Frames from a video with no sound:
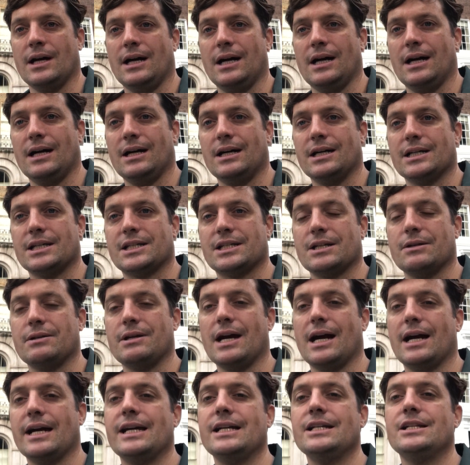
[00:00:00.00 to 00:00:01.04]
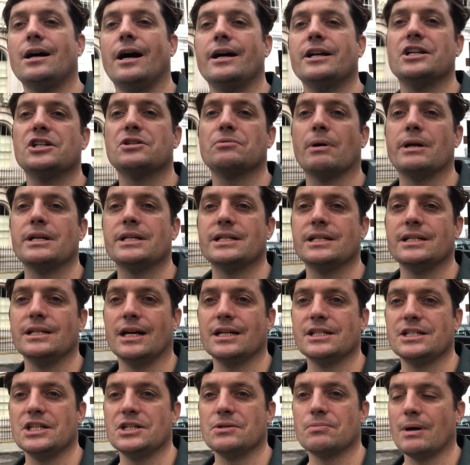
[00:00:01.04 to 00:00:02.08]
Uh, so yeah, he died in 20,
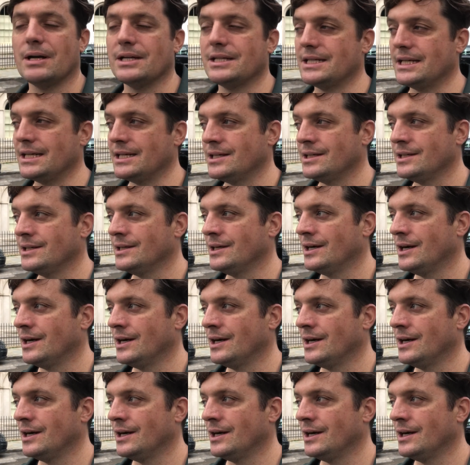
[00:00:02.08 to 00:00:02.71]
1920.